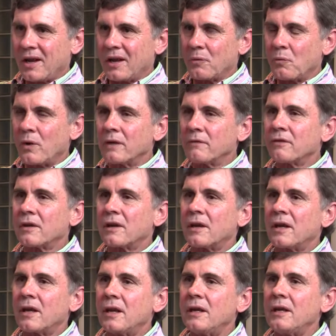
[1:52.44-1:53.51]
And one of the
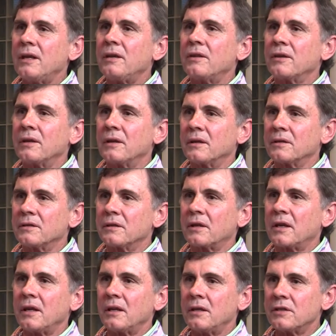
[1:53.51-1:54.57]
key things, the
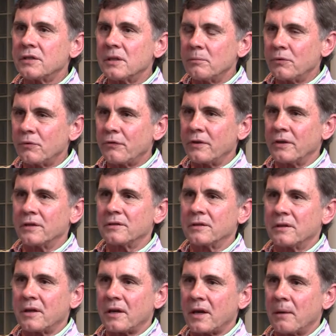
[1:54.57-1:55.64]
key simple things
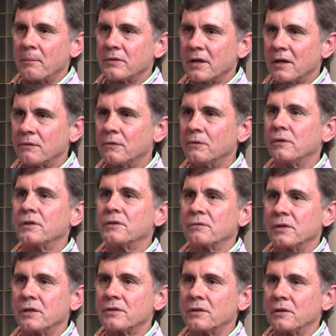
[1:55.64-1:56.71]
that comes out of all this
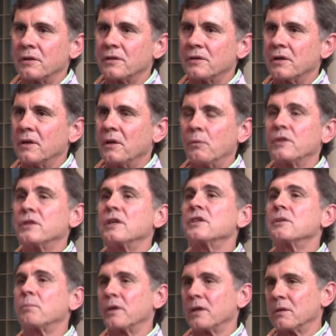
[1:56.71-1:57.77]
research, which
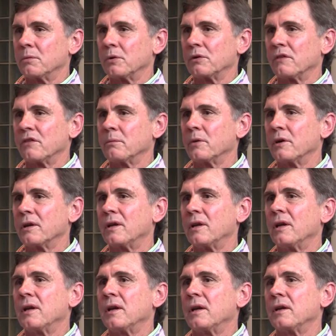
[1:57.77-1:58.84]
is applicable to everybody,
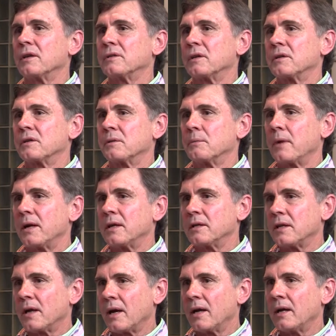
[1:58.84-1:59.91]
is that to
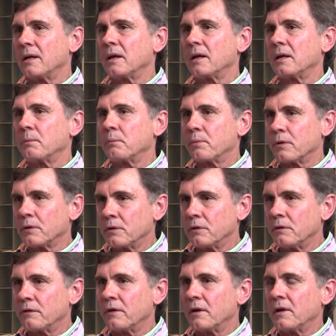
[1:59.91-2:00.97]
maintain and
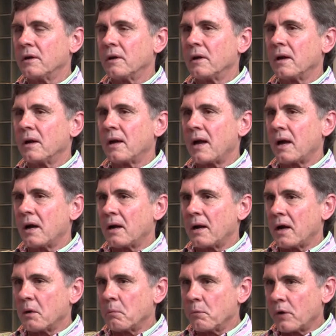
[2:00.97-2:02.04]
improve
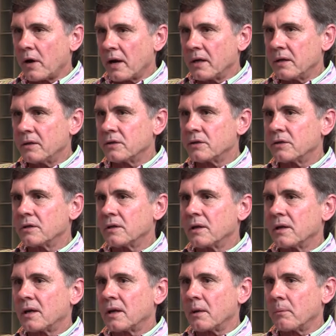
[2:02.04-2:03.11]
our brain's
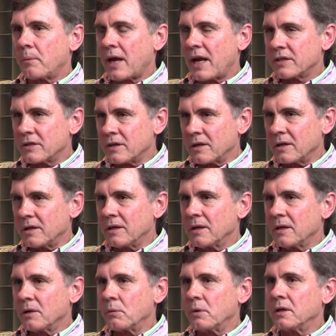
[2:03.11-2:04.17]
capacity,
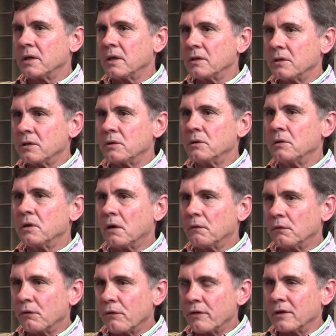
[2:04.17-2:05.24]
we need to do
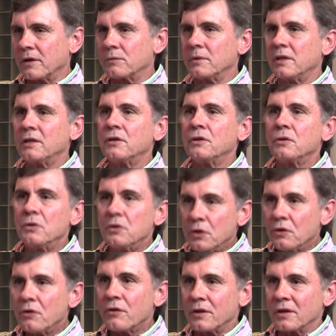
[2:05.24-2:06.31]
novel things. We need to do
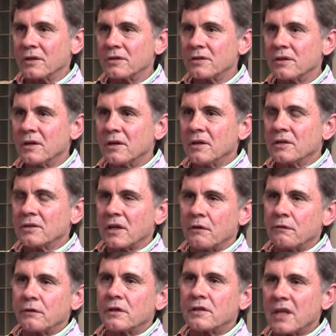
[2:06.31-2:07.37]
new things. So,
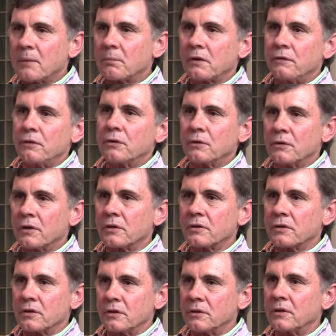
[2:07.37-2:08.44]
for example, if you're good at
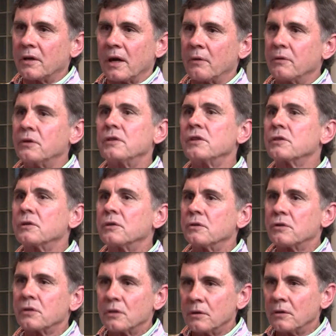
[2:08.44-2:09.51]
Sudoku and you just do
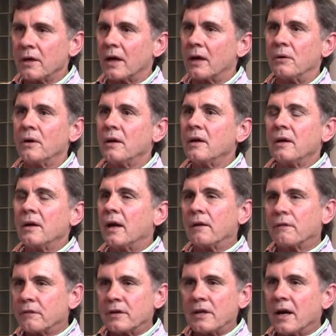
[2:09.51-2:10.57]
Sudoku
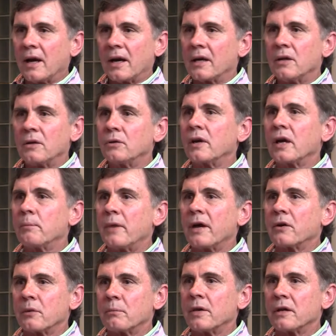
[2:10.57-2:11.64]
every day, you'll get
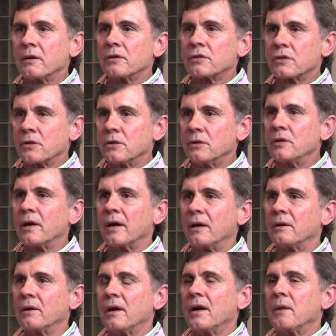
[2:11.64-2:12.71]
better and better at
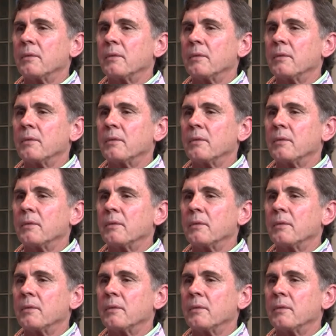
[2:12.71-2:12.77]
Sudoku.